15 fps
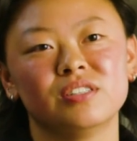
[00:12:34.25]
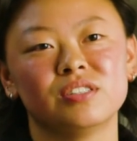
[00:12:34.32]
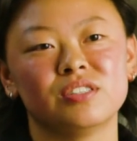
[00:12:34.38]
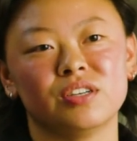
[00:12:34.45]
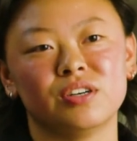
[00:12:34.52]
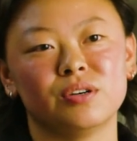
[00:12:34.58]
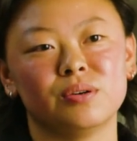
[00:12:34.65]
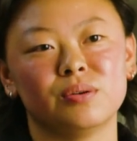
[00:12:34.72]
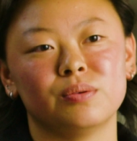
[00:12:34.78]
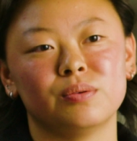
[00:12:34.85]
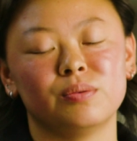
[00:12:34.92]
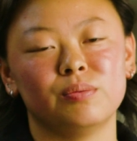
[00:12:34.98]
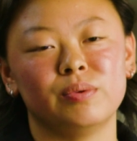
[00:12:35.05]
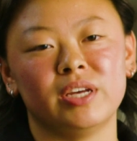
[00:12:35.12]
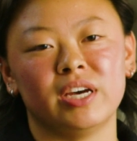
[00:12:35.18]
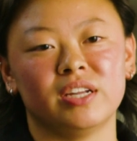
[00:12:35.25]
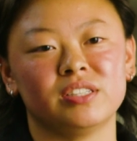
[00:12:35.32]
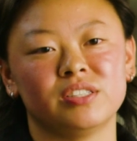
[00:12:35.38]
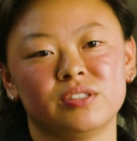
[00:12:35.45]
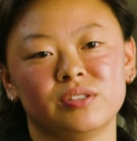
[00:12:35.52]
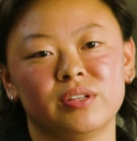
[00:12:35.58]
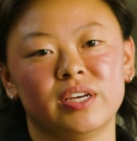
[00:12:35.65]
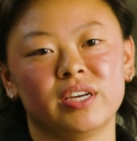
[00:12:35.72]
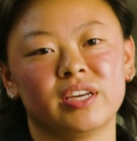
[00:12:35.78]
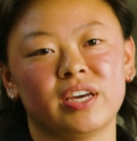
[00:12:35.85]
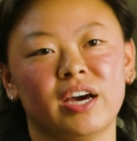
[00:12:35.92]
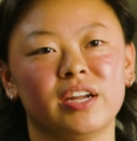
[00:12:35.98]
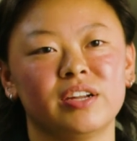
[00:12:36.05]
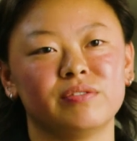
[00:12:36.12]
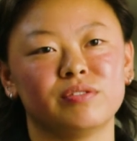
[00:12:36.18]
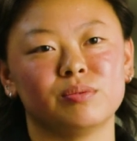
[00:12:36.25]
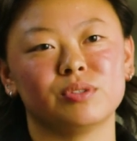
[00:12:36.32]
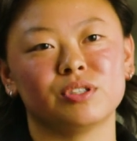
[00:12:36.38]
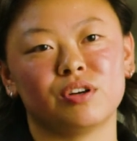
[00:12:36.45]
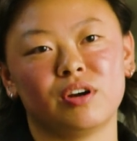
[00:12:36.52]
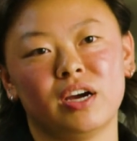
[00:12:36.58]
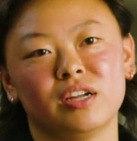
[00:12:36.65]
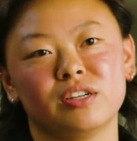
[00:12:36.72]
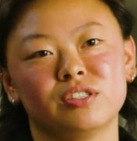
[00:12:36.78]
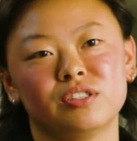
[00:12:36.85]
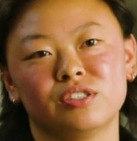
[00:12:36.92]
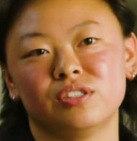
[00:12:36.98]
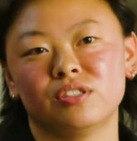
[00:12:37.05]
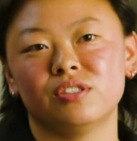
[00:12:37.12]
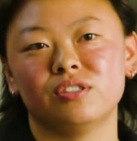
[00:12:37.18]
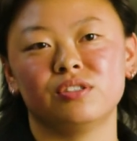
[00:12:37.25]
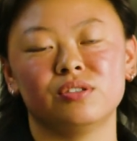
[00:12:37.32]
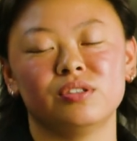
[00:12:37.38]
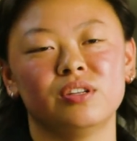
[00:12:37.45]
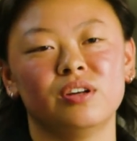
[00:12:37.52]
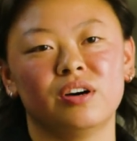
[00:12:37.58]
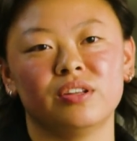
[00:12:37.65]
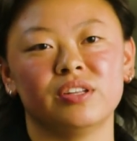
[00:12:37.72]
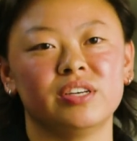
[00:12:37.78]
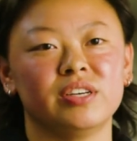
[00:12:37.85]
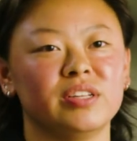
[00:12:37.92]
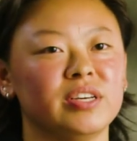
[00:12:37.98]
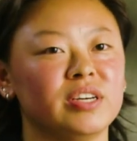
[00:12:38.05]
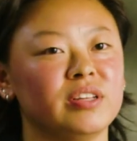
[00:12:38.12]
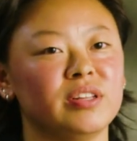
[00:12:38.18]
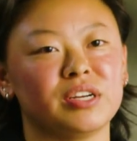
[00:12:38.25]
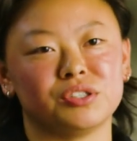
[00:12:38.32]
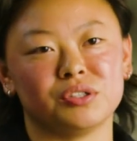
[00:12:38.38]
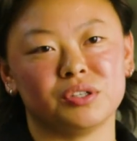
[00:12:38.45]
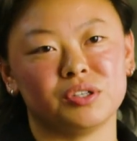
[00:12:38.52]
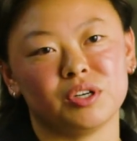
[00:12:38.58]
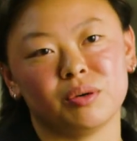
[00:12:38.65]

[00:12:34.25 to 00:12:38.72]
So we had to like cat it from scratch, do all the like electrical